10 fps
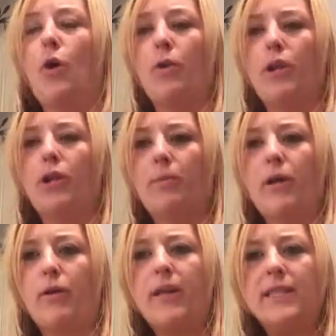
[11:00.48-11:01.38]
go a little
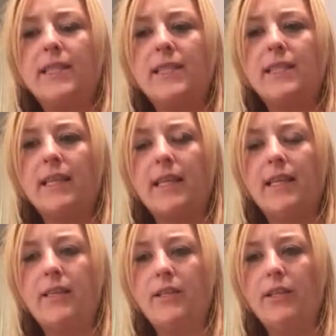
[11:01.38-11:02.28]
bit crazy. Like,
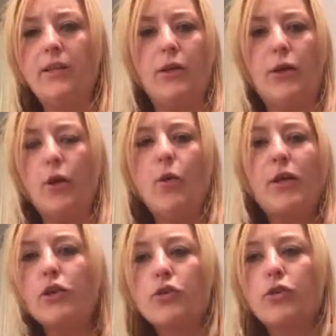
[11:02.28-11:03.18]
you can
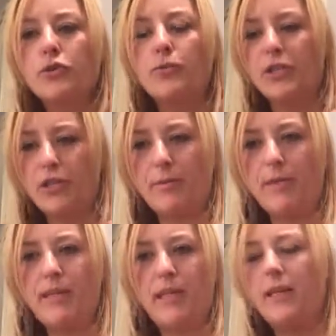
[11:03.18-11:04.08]
only control so much. I
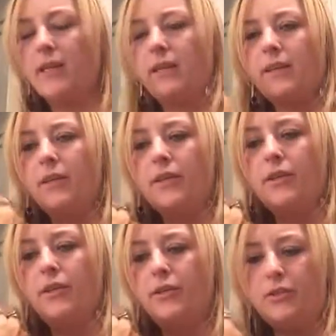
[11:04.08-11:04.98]
mean, like,
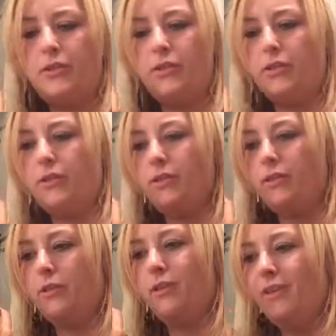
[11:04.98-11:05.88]
you,
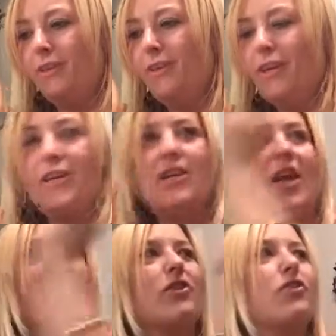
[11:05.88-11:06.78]
you
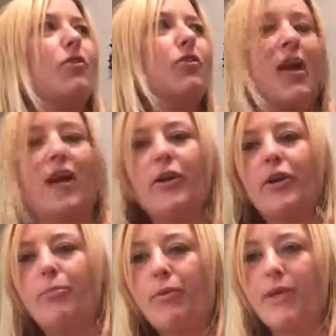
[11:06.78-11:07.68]
can't control the air
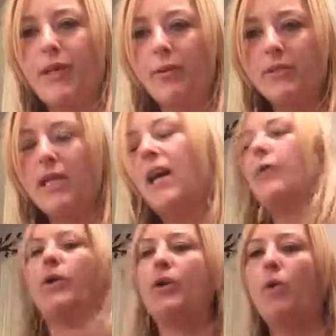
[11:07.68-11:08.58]
you breathe
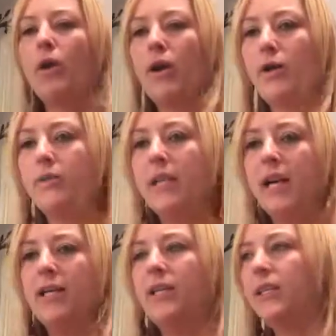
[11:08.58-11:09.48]
outside when you walk
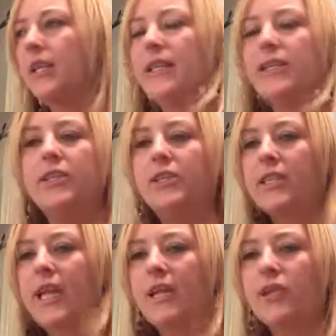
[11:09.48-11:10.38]
outside. You
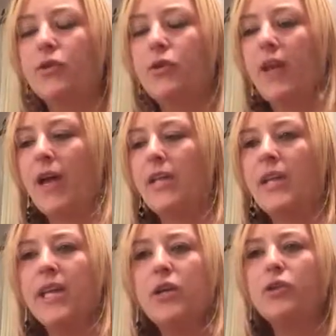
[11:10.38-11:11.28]
just can't control that. You
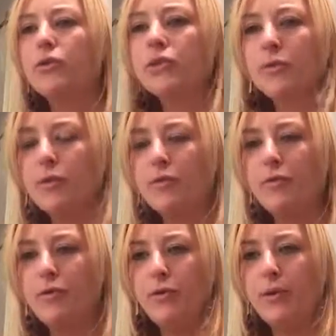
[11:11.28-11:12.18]
can't control some of the
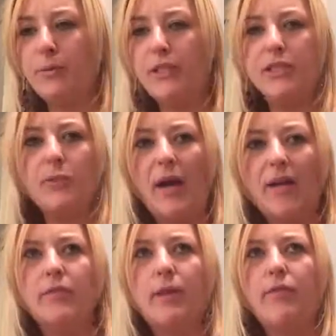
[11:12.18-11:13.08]
food you eat because you
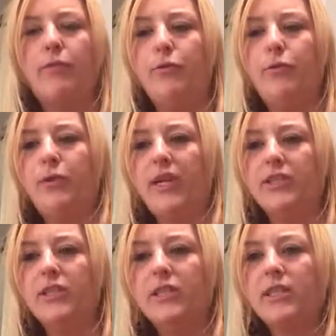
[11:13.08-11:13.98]
have to buy food. You
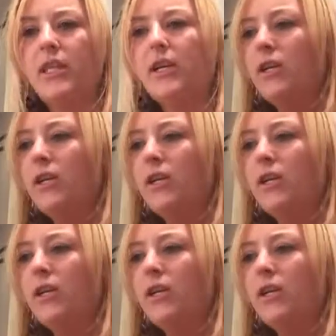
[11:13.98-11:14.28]
can't just